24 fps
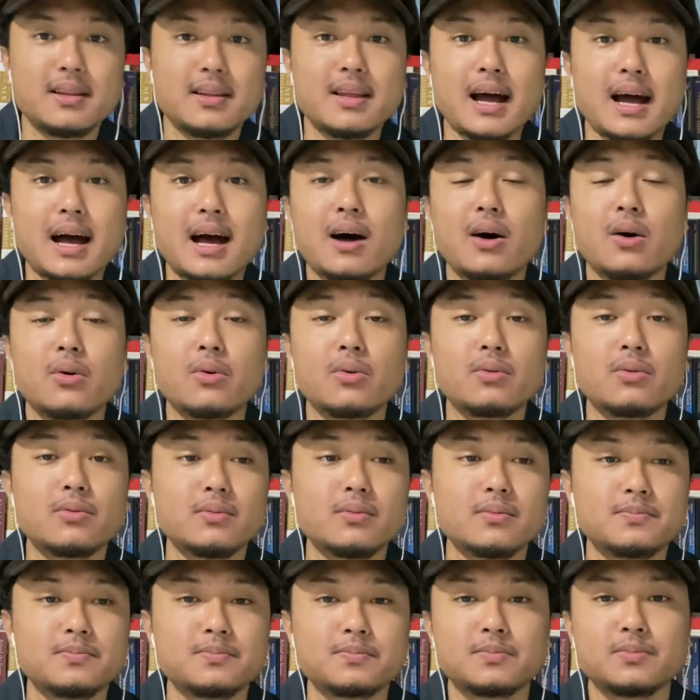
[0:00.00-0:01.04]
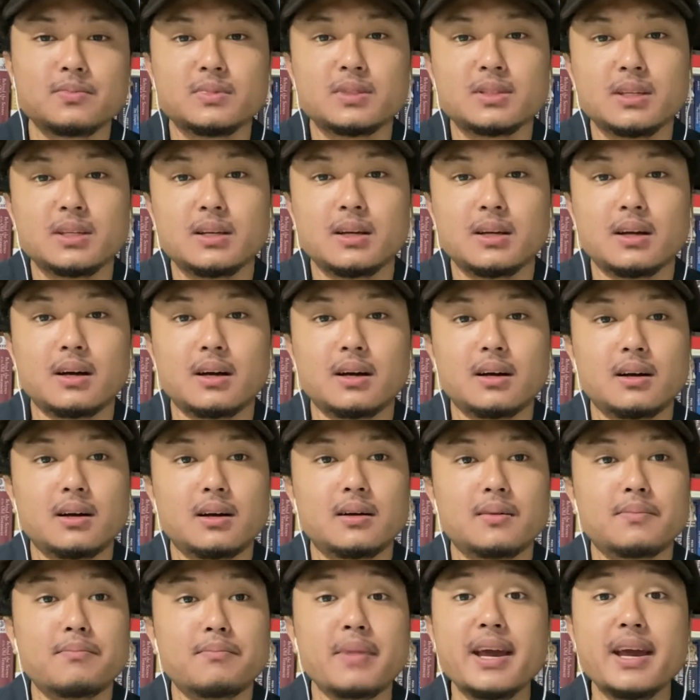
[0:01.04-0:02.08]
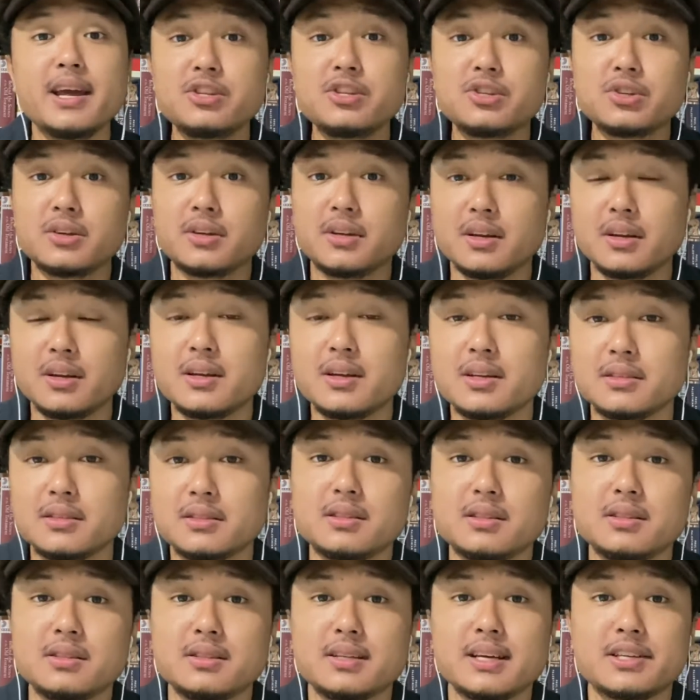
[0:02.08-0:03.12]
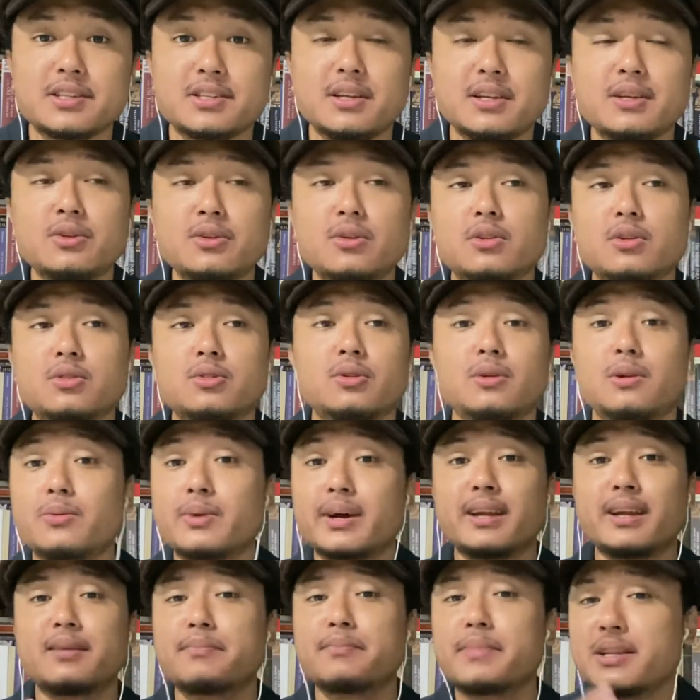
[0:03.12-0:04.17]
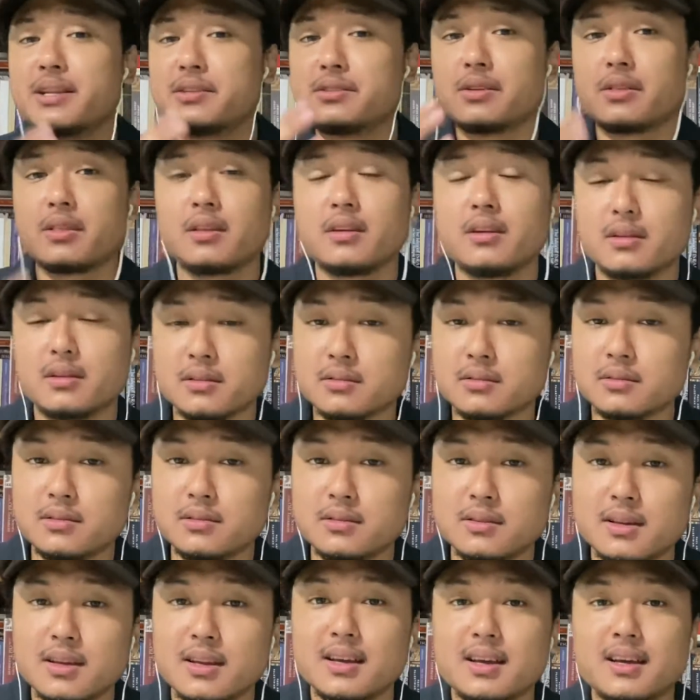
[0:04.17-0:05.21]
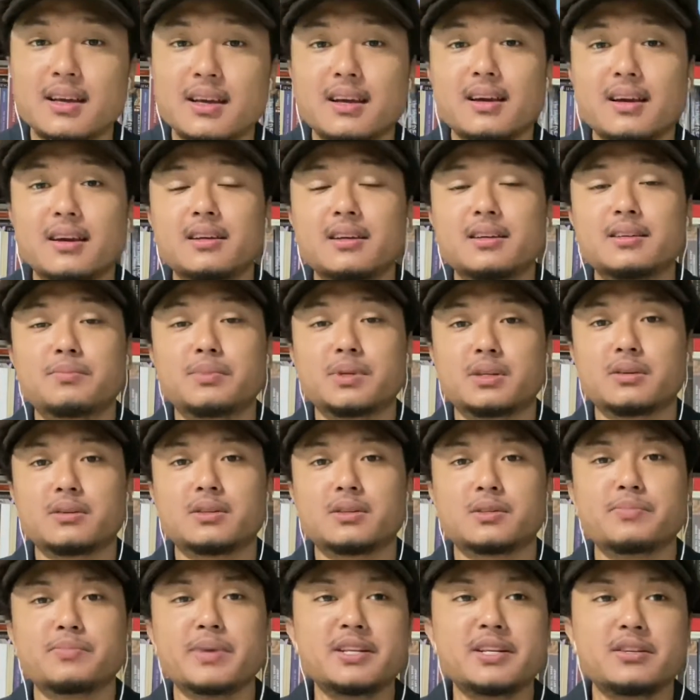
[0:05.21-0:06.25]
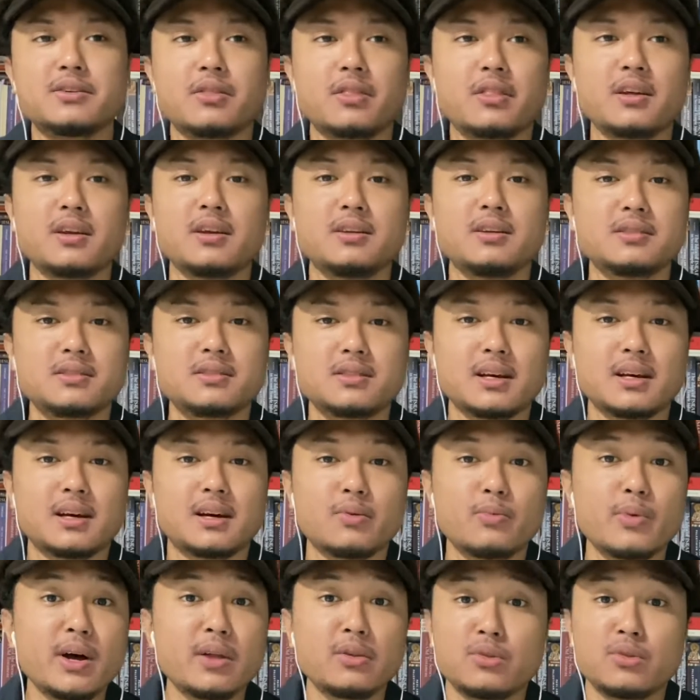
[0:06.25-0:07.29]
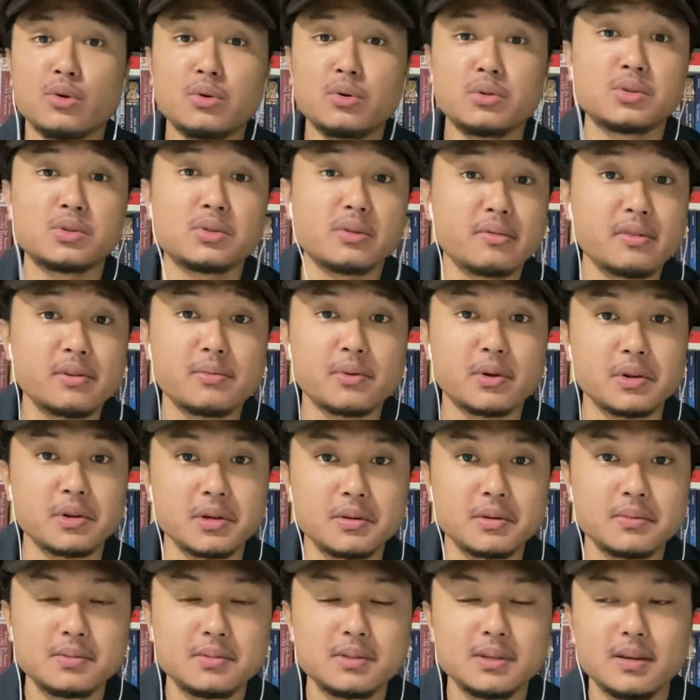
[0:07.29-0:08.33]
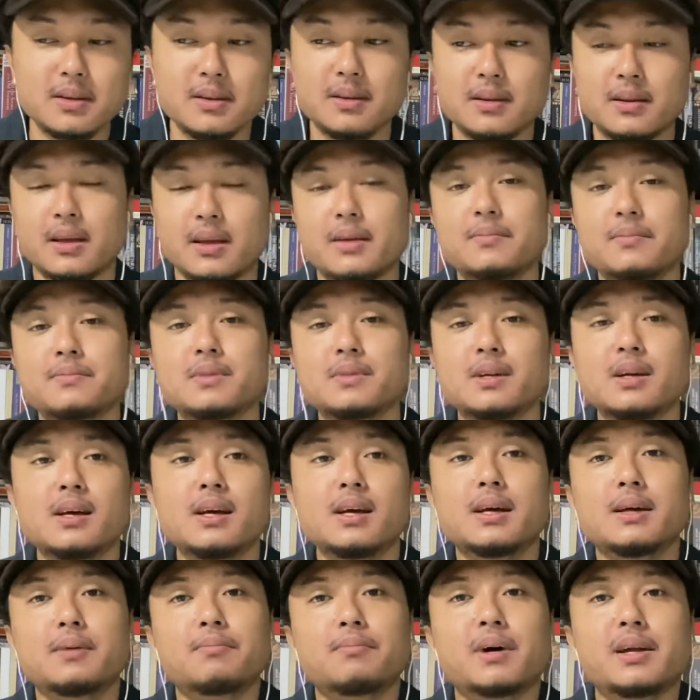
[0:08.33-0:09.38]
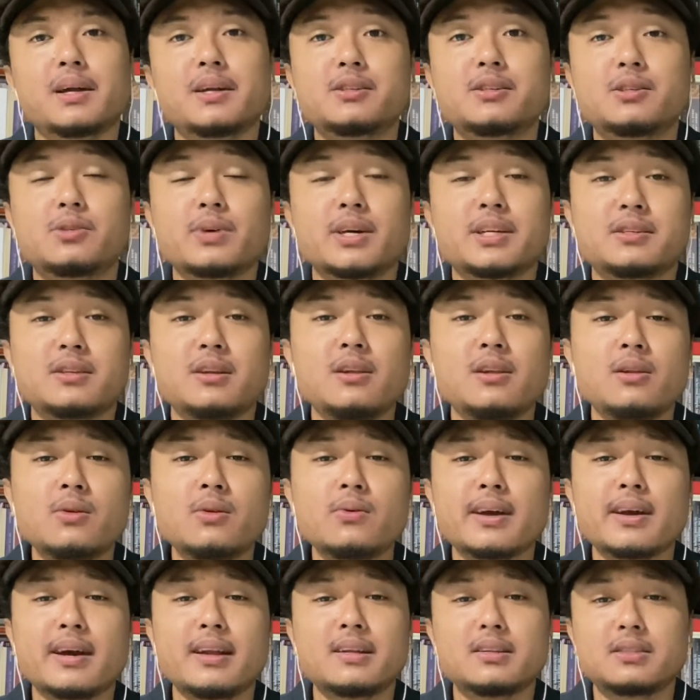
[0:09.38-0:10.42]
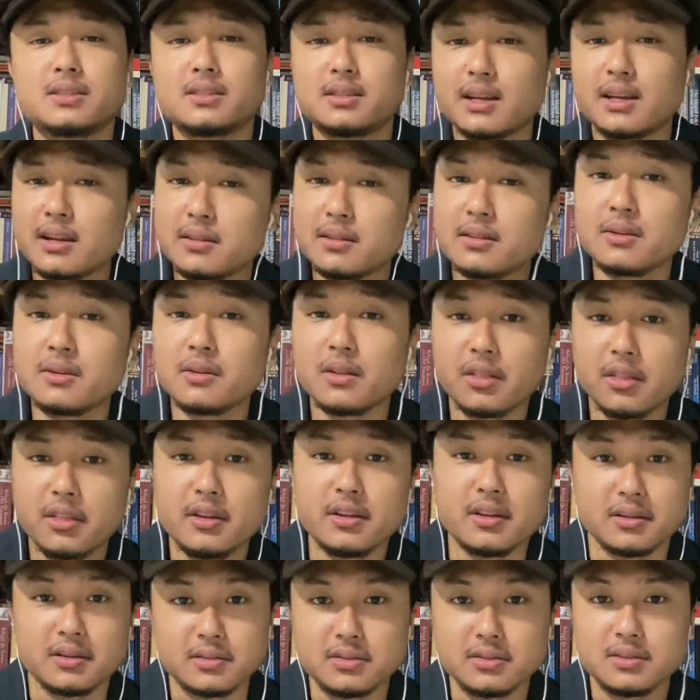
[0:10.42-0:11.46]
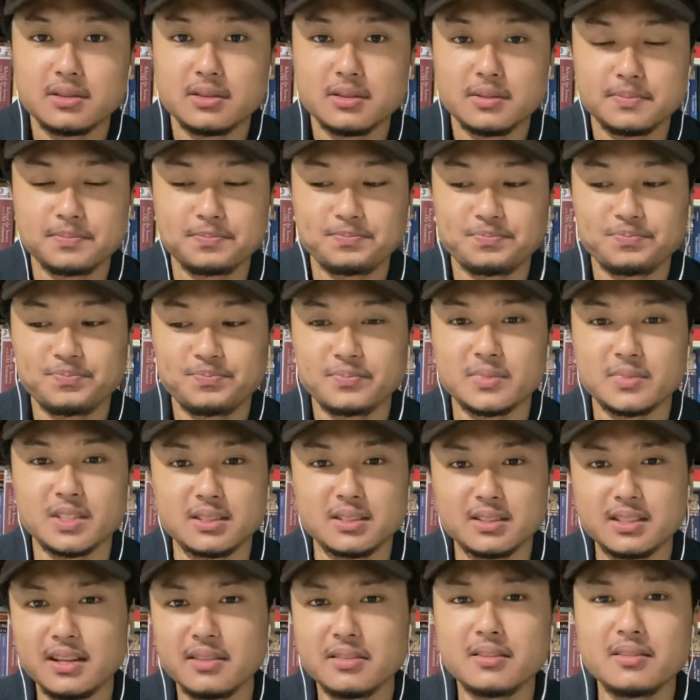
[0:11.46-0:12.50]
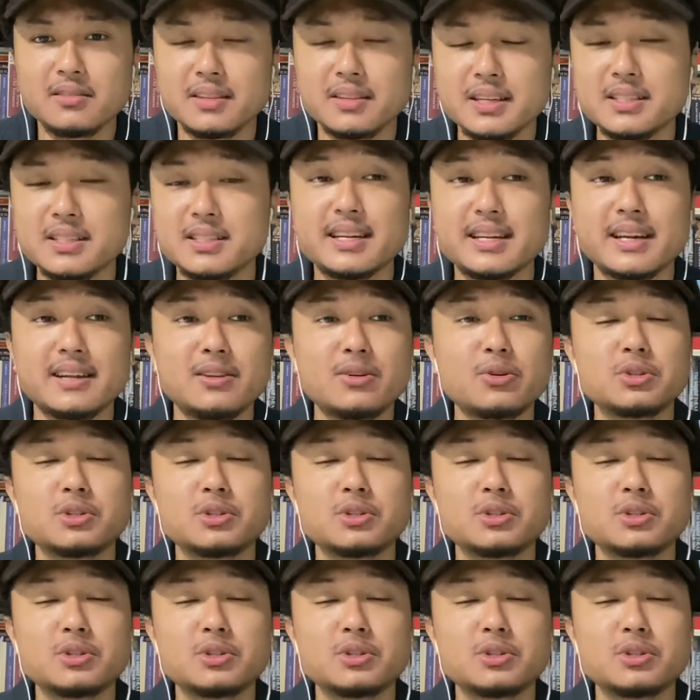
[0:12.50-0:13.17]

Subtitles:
how major it is, it's actually not to look at the major things. It is because major things are well known to everybody, okay? But it's to actually look at the subtle things that